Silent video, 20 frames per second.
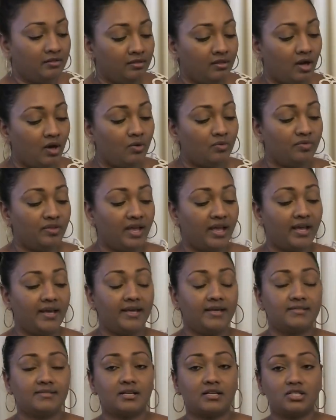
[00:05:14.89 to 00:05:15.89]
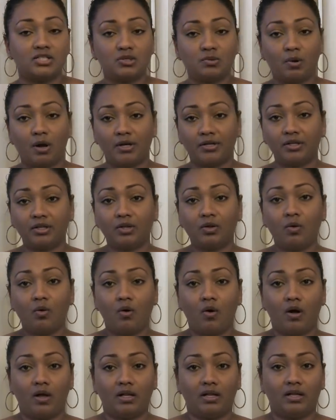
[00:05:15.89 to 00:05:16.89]
Now there is a swaddle
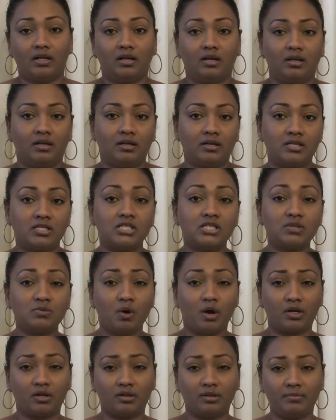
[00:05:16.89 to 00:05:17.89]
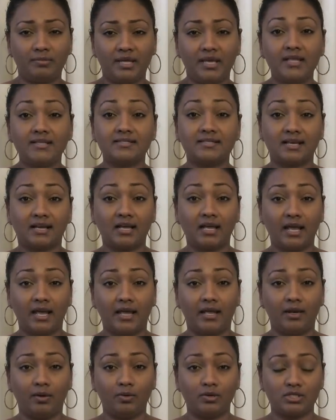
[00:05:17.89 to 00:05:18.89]
called Swaddle Me. It's a
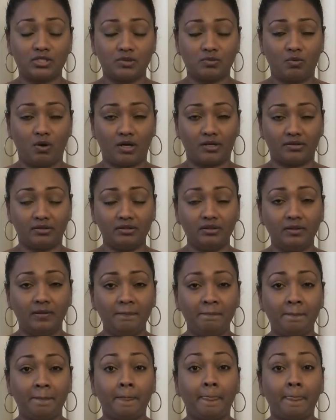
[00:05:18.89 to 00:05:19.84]
halo swaddle.